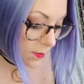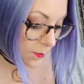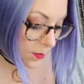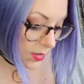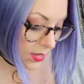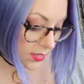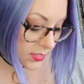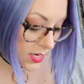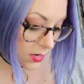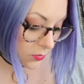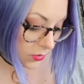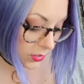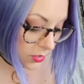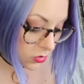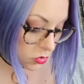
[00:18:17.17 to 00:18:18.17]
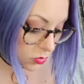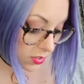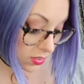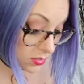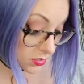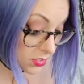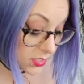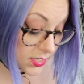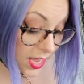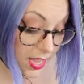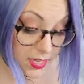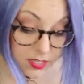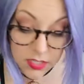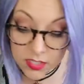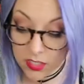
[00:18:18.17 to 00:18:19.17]
but I really enjoyed their
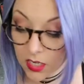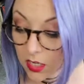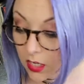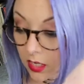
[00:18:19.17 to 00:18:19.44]
set.